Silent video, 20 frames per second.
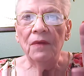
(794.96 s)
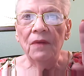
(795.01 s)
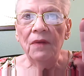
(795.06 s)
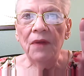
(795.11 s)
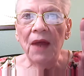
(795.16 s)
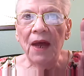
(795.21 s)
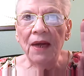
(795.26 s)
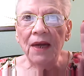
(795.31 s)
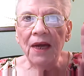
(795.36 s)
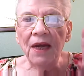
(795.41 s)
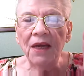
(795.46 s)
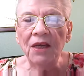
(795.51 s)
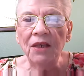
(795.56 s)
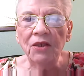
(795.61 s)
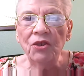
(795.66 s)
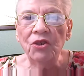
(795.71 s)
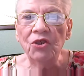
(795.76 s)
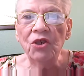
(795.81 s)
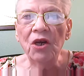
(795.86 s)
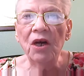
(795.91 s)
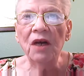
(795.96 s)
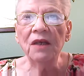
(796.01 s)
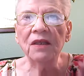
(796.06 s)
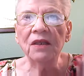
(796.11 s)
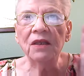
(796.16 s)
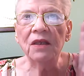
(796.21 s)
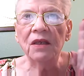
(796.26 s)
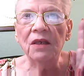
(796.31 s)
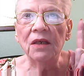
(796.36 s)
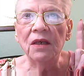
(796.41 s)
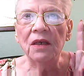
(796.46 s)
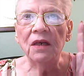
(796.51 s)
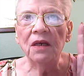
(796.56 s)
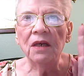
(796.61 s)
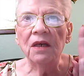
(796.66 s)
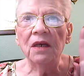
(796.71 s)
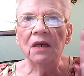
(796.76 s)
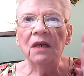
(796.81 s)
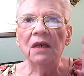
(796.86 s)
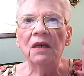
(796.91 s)
that he just
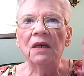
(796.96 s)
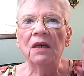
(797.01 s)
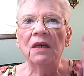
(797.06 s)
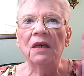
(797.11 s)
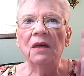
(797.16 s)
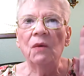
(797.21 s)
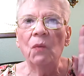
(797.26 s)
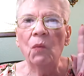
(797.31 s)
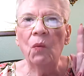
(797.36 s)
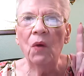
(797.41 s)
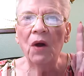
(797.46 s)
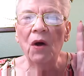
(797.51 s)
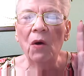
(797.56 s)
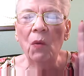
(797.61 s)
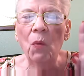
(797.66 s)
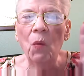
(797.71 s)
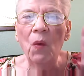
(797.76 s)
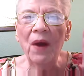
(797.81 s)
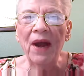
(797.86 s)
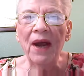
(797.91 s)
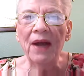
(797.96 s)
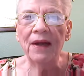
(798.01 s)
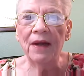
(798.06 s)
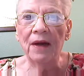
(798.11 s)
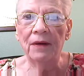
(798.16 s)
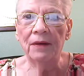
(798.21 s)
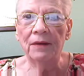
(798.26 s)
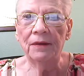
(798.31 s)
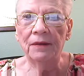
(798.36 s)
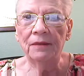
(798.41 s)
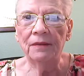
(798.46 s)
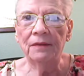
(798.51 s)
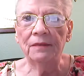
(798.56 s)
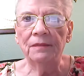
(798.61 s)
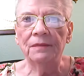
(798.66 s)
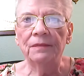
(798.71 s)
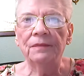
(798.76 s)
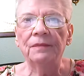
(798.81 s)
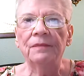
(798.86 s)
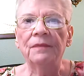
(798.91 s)
will win.
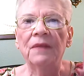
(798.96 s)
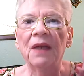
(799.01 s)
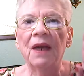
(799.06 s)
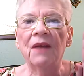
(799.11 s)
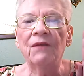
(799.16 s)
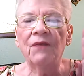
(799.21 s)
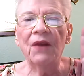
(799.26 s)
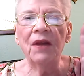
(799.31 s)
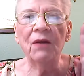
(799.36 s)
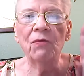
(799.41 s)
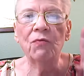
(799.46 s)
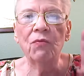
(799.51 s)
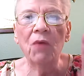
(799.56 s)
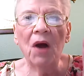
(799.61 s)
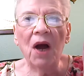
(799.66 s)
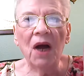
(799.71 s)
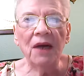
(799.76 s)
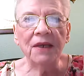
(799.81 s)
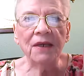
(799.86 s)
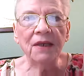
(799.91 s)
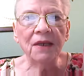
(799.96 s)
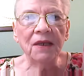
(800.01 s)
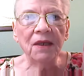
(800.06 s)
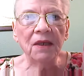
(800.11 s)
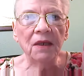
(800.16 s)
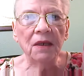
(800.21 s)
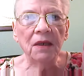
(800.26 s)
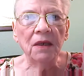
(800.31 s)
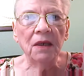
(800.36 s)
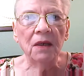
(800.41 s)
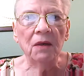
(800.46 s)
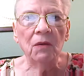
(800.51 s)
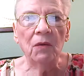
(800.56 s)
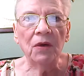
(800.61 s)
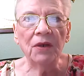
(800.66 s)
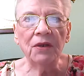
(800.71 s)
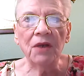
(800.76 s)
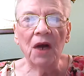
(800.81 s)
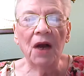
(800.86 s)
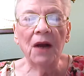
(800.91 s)
If he runs,
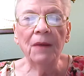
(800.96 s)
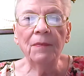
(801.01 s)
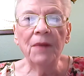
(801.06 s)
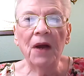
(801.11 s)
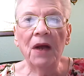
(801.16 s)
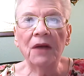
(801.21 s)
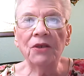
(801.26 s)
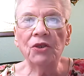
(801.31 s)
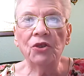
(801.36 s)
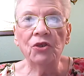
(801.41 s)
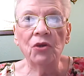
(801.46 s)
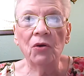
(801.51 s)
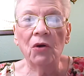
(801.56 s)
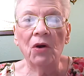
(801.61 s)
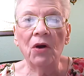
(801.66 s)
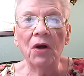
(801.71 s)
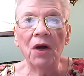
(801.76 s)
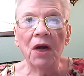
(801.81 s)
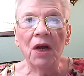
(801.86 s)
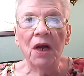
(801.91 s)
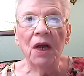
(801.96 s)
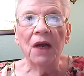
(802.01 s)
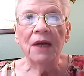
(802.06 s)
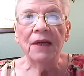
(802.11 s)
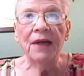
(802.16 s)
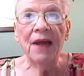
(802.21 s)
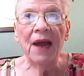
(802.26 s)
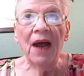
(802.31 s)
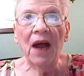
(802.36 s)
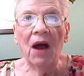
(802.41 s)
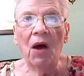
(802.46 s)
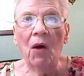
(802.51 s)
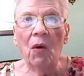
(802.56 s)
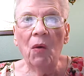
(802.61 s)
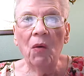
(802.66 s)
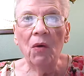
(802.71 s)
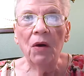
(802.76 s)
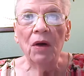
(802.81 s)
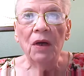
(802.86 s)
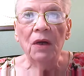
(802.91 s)
which I'm not sure
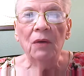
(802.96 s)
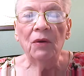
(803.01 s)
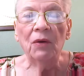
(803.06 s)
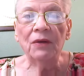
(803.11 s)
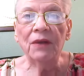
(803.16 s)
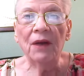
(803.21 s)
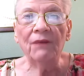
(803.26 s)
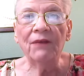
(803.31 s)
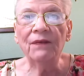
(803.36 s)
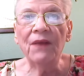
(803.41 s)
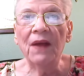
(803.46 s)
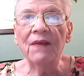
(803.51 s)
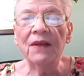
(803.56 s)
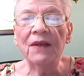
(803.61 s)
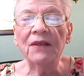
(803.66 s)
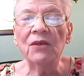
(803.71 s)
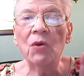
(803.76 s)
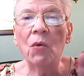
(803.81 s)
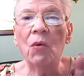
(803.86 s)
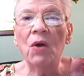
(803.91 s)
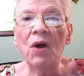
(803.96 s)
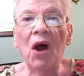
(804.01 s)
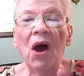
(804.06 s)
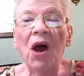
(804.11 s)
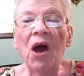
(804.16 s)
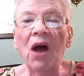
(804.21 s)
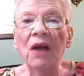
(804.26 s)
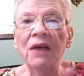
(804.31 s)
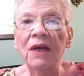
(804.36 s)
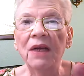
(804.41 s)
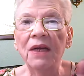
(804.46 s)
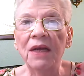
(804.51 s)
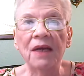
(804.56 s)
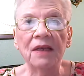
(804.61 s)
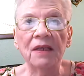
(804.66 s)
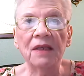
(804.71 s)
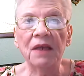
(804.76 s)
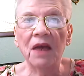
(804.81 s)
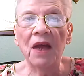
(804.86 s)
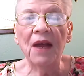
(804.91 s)
now, with everything that's going on in
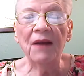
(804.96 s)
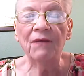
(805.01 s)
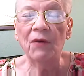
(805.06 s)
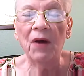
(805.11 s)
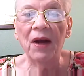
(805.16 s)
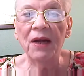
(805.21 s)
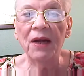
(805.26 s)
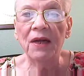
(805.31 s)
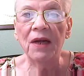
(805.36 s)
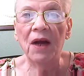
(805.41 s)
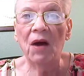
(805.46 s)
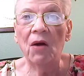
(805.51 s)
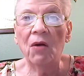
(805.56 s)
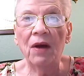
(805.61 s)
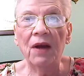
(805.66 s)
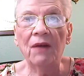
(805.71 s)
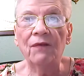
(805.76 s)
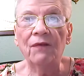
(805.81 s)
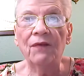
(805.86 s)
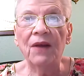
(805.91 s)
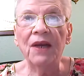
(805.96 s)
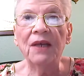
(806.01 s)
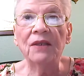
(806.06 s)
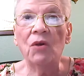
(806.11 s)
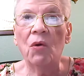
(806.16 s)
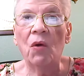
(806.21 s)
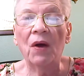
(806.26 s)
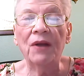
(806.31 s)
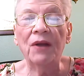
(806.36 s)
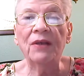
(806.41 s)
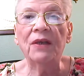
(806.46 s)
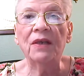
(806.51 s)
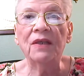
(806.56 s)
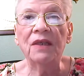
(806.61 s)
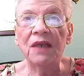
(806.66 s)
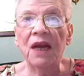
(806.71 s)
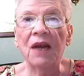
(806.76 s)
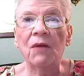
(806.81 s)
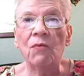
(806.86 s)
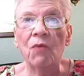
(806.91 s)
his life right now, if he's going to
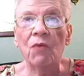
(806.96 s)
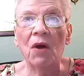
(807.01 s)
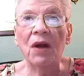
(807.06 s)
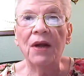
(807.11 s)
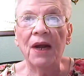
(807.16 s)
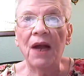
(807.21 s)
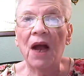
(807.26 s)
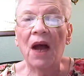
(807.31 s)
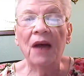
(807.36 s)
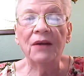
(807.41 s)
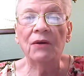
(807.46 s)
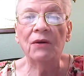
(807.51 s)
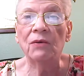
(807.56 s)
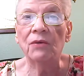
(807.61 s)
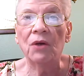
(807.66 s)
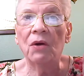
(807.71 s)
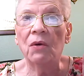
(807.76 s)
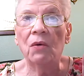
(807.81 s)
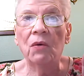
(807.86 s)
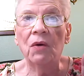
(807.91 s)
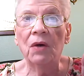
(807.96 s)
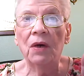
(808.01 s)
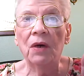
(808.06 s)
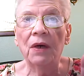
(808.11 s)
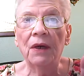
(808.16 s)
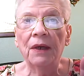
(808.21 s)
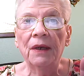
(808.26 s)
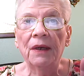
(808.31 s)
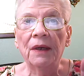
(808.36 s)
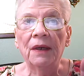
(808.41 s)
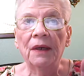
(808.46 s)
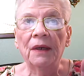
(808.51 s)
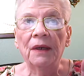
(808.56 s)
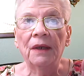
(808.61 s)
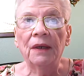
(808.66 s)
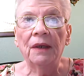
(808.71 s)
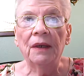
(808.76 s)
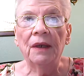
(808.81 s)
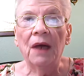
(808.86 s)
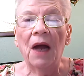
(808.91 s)
stay running, I don't know.
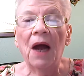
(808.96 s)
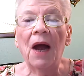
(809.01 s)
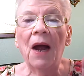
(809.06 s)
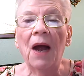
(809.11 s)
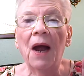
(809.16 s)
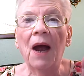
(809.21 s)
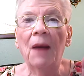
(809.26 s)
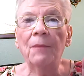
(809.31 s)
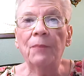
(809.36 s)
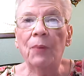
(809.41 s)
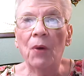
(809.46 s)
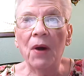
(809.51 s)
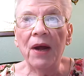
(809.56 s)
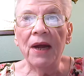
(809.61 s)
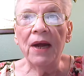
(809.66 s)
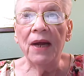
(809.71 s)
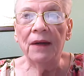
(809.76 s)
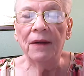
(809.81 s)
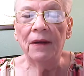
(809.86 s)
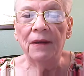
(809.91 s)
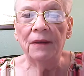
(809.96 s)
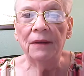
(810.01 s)
I'm praying.